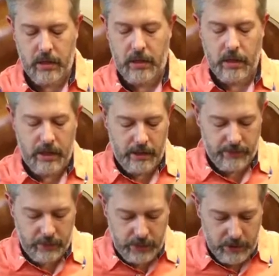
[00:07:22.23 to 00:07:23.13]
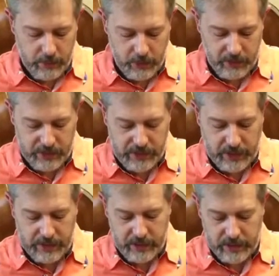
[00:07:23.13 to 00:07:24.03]
And if you need to move it
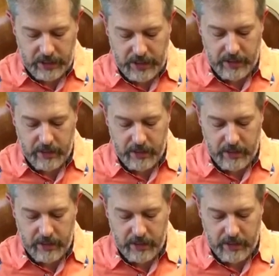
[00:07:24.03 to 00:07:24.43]
side to side,